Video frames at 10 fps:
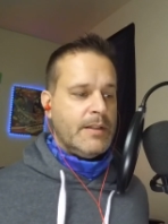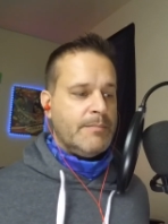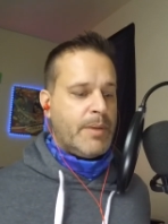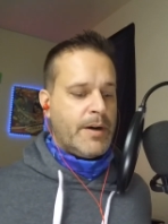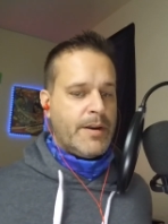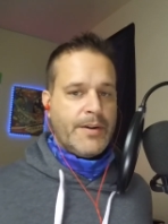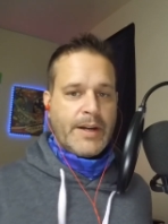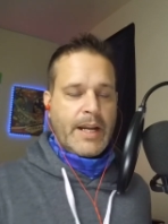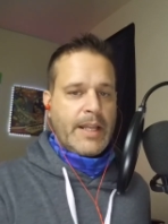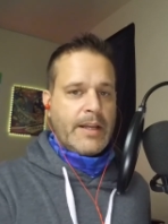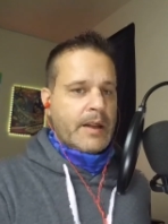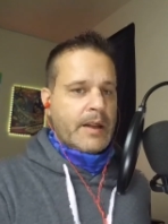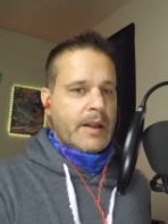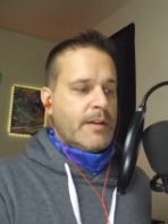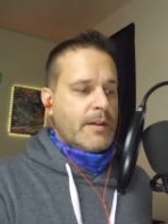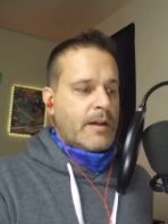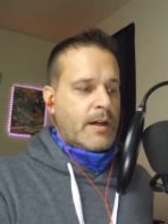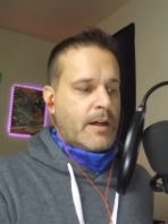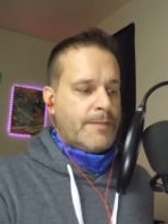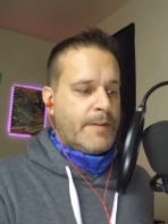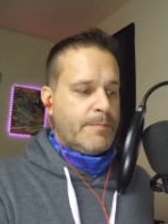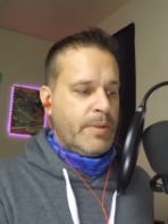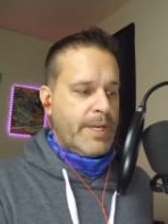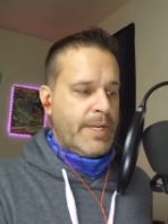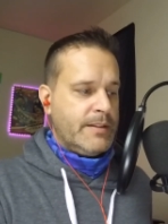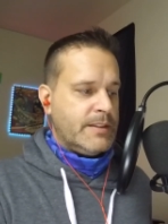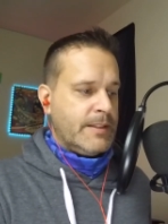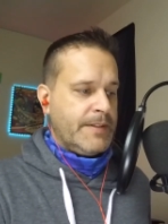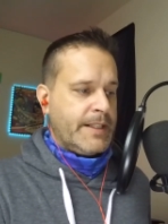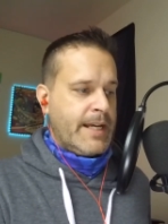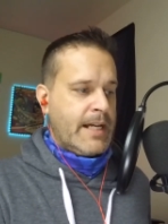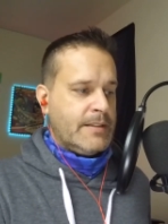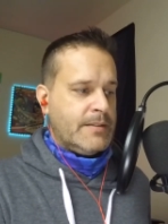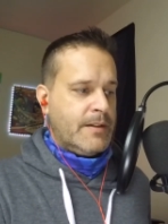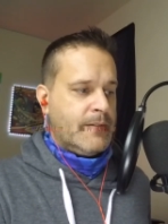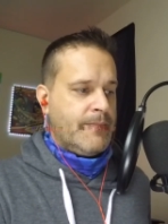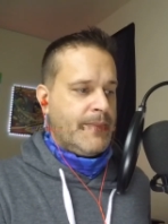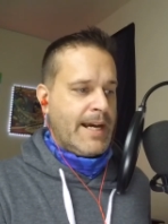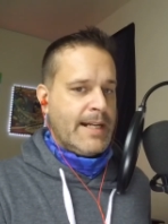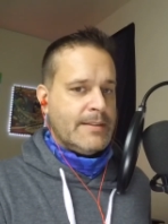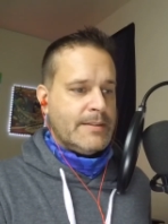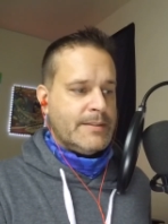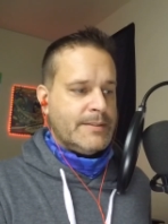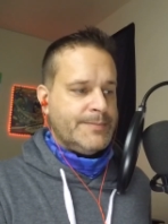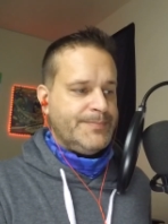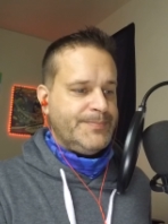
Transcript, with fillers: perk they're getting for play and stuff like that. So that's,